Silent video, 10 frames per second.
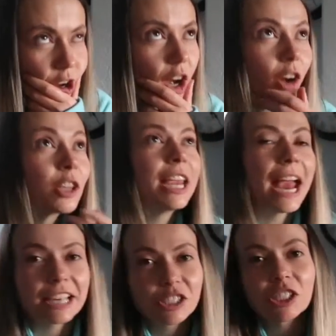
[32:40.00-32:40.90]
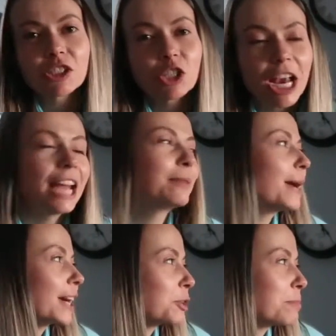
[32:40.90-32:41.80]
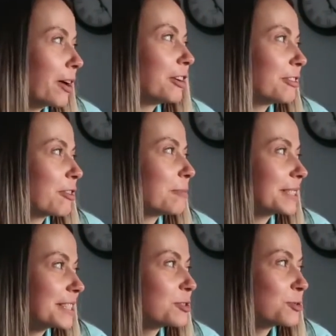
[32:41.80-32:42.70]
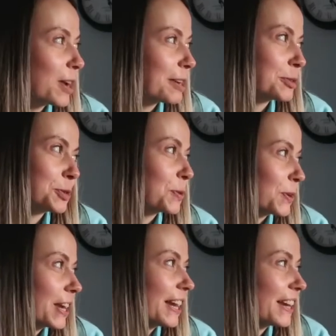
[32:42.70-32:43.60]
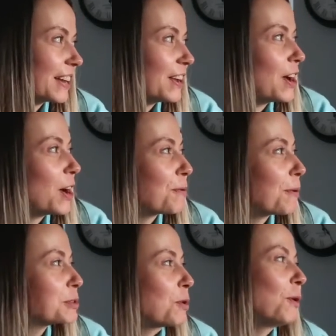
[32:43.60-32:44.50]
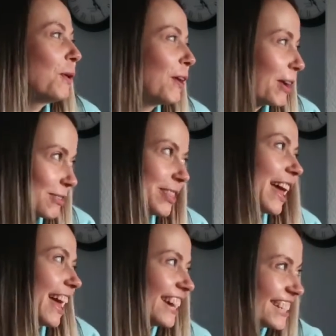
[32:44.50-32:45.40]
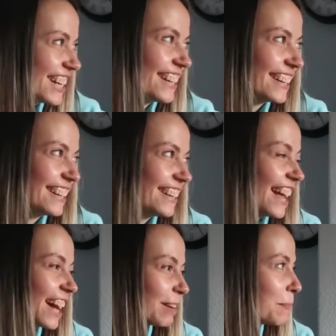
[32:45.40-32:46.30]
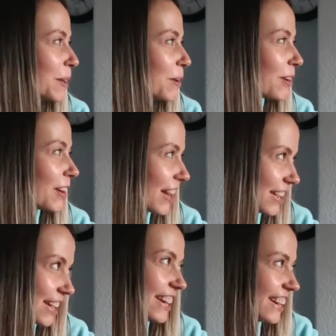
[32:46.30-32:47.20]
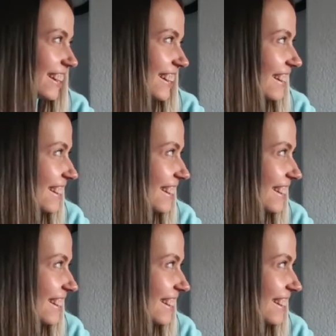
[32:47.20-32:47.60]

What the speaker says: Oh, yes. Chad Michael Murray from A Cinderella Story was all over that. Like a bee on honey.